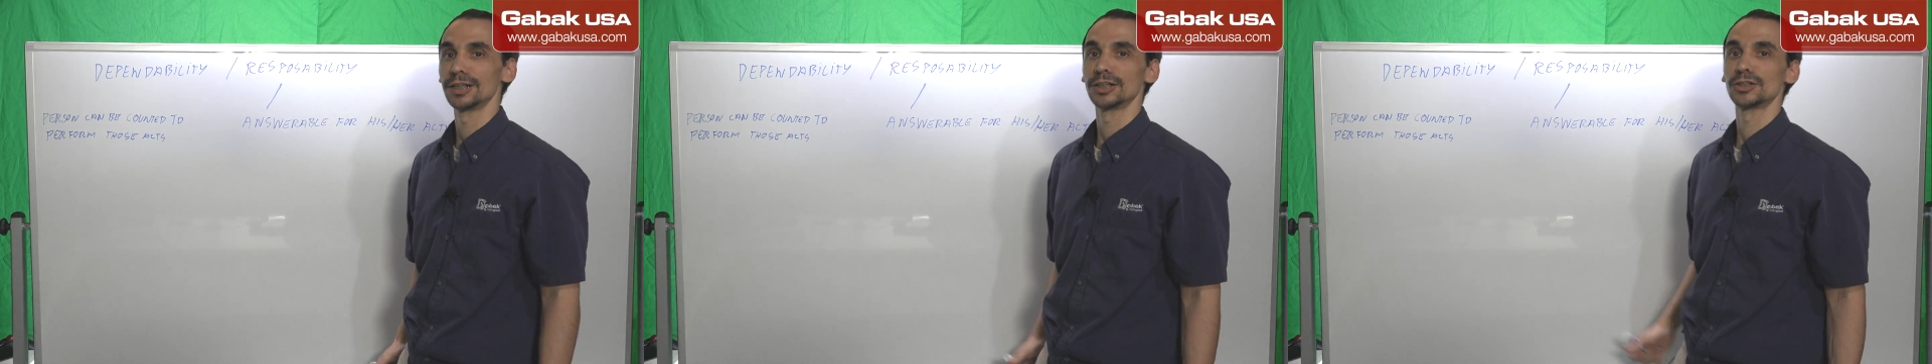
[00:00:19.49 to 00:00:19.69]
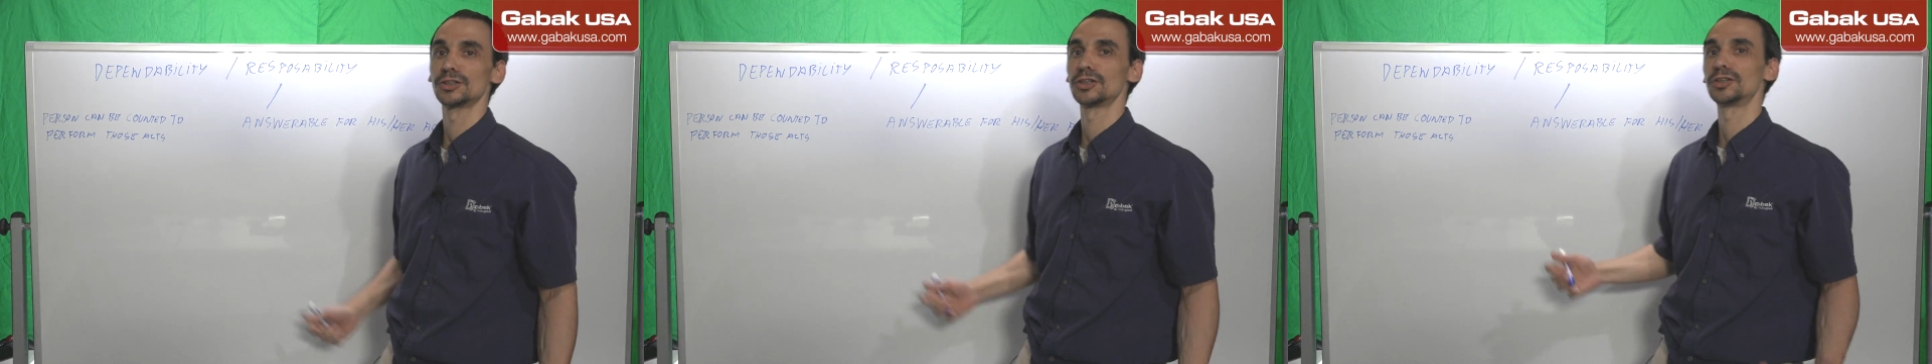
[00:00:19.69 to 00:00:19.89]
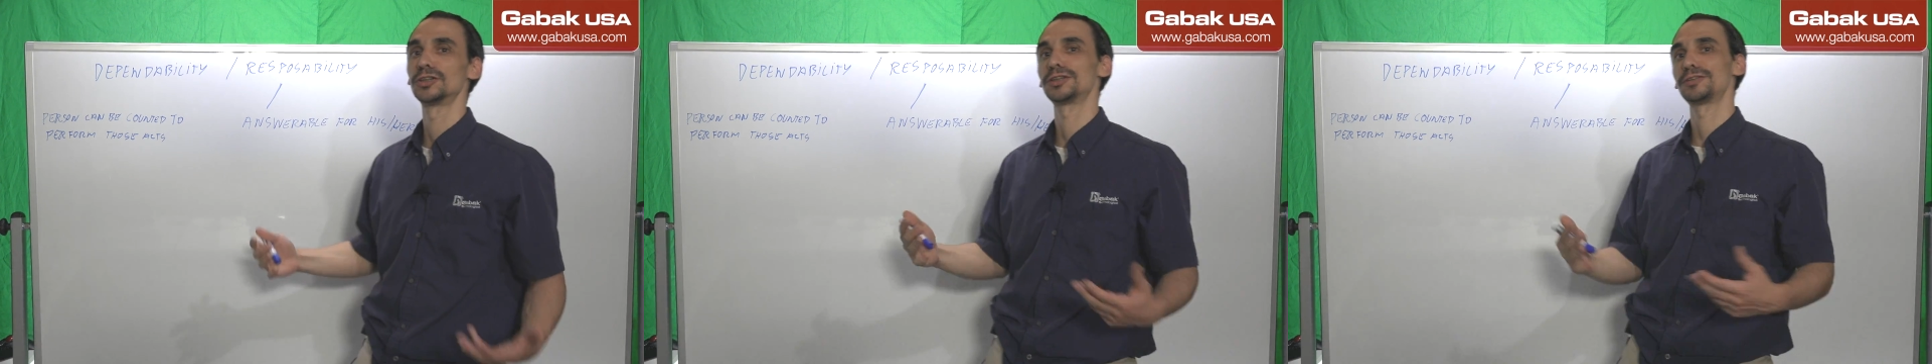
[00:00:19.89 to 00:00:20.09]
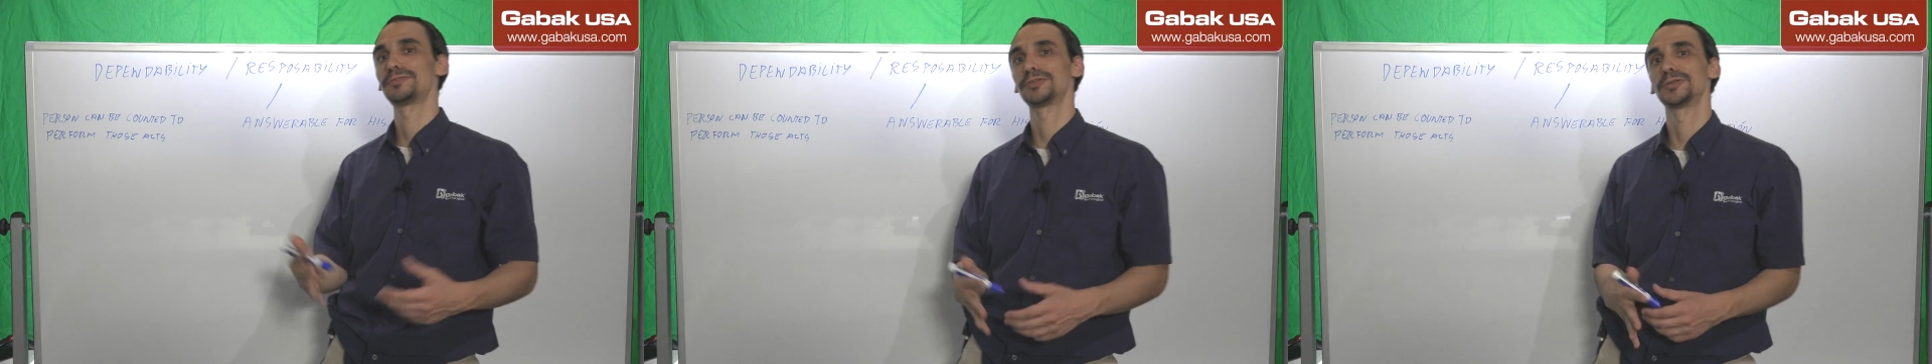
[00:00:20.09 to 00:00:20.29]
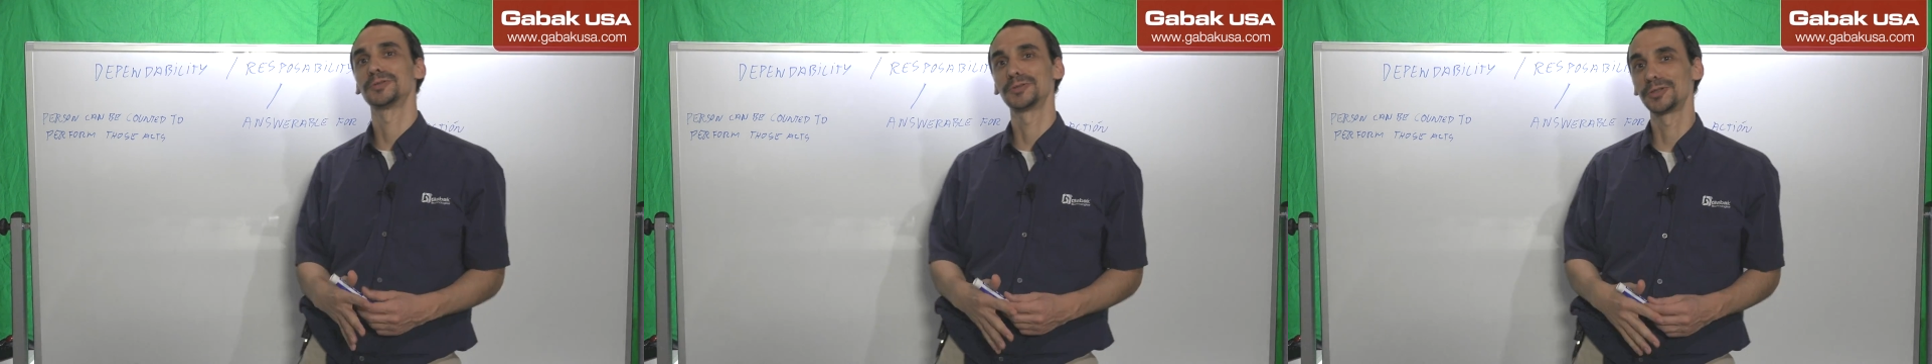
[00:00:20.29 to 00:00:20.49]
So if
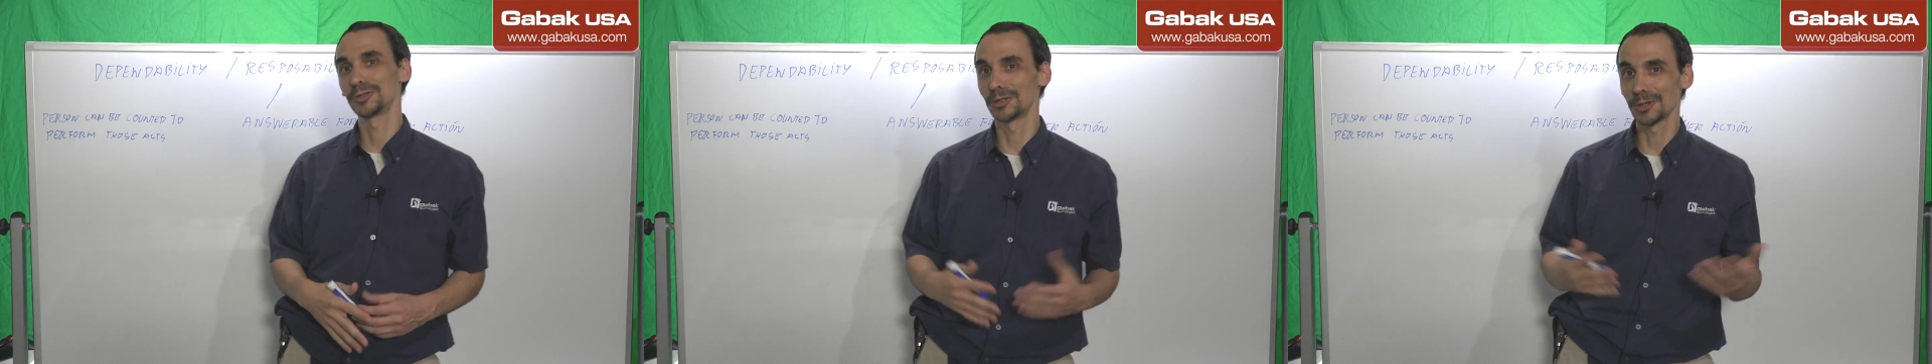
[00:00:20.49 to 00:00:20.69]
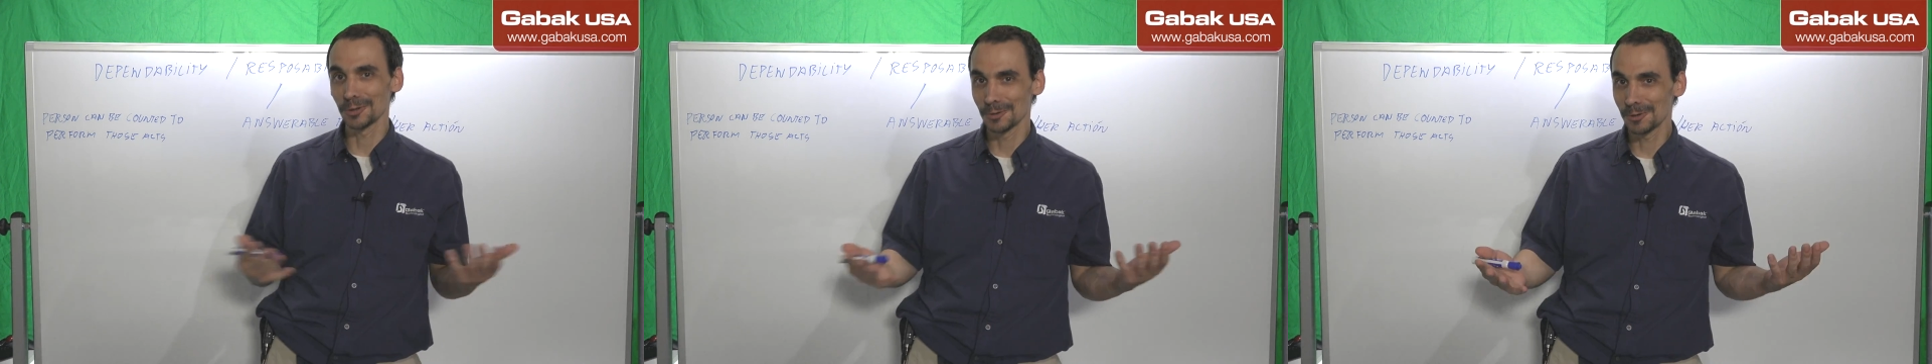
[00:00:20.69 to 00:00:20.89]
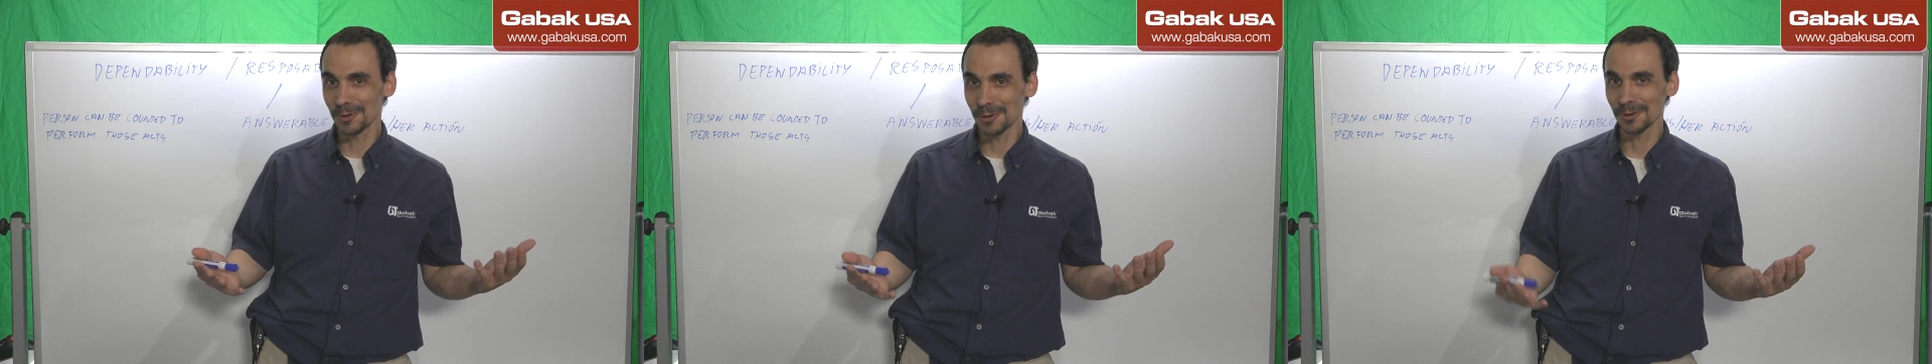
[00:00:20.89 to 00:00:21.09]
you don't know